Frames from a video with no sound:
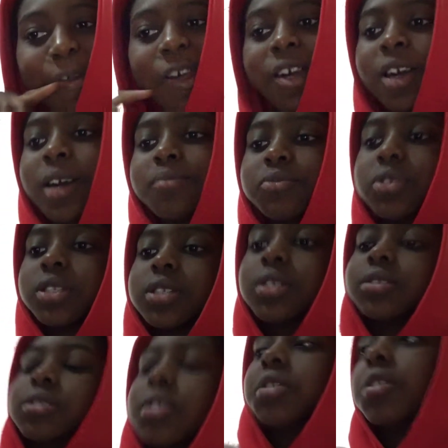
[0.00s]
Um,
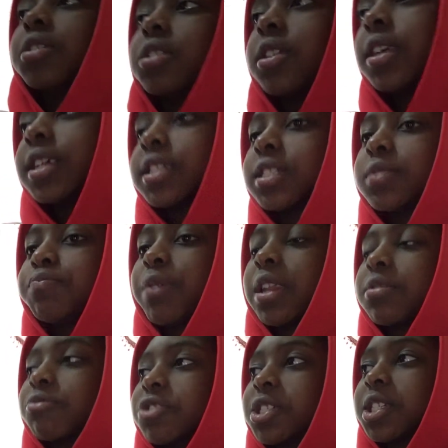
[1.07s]
it's
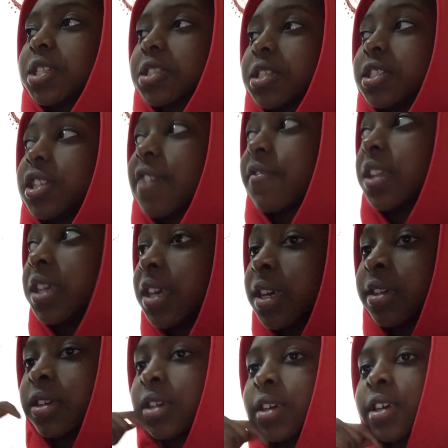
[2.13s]
BennyBoy67
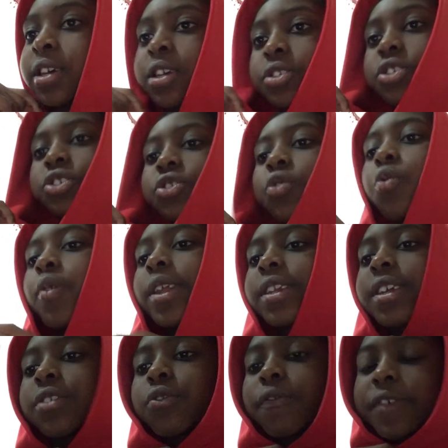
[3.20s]
here. Just a quick
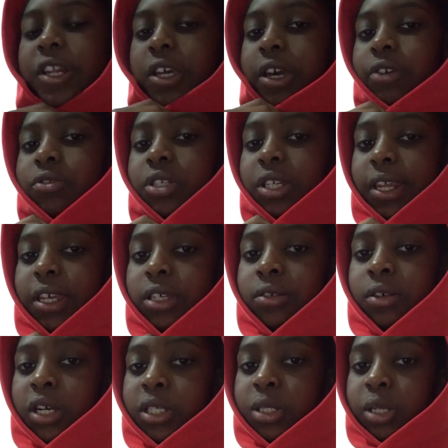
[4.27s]
little video to let
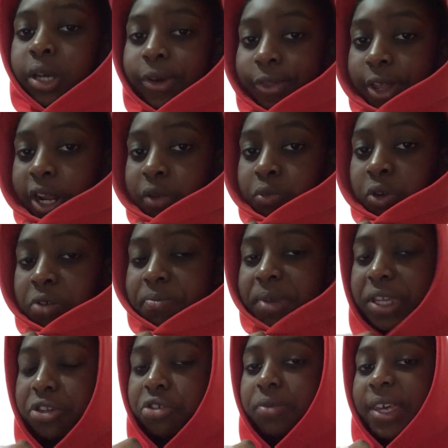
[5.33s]
you guys know that I will
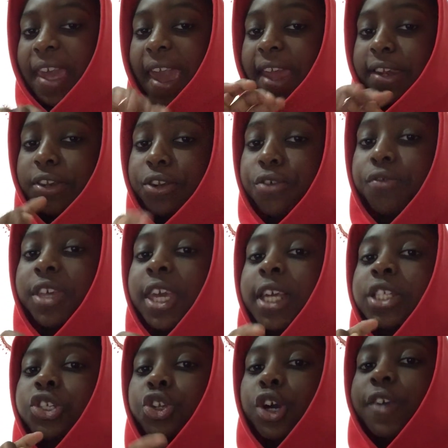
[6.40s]
be doing a New
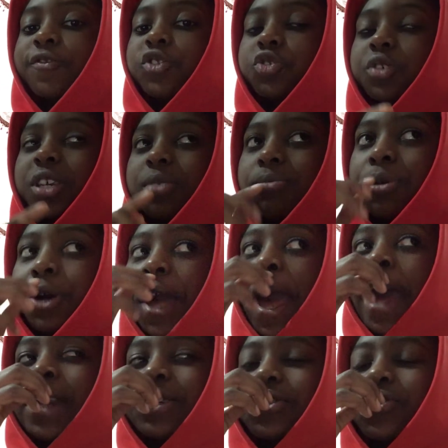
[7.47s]
Year's live stream
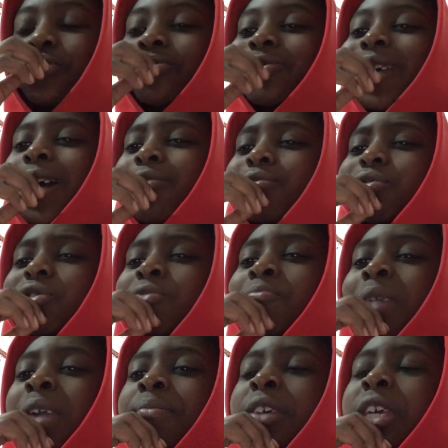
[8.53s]
at around
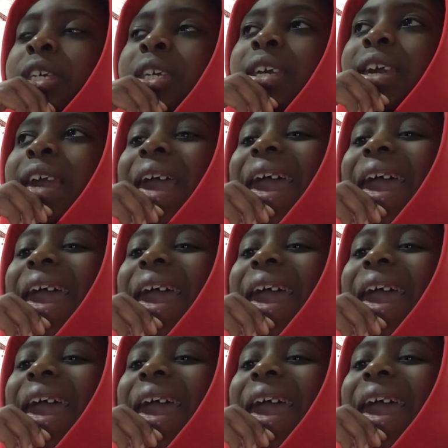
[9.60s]
maybe